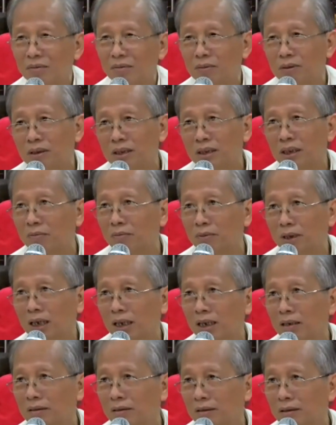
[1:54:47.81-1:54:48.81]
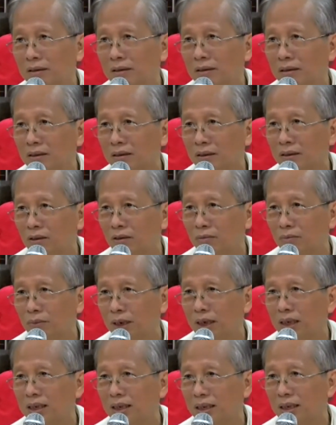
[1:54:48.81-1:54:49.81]
Because sometimes thought
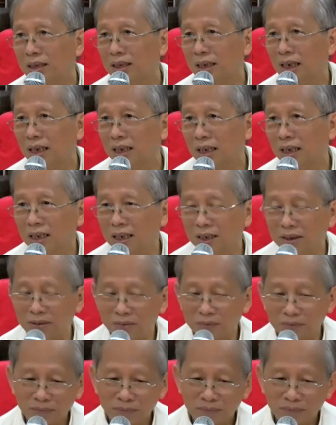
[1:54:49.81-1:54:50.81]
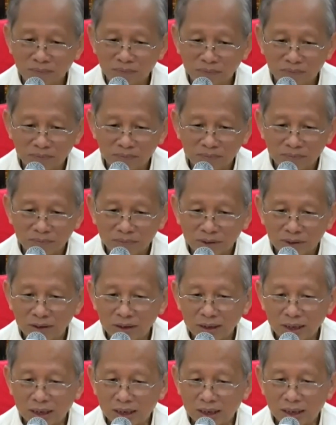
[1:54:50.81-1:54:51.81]
base is like that.
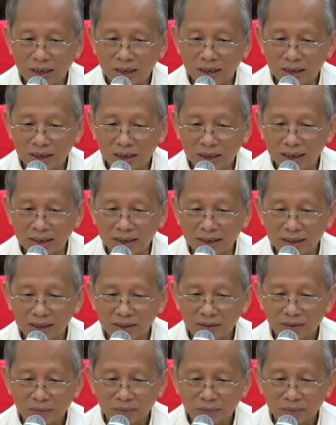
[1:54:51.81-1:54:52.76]
Okay, next.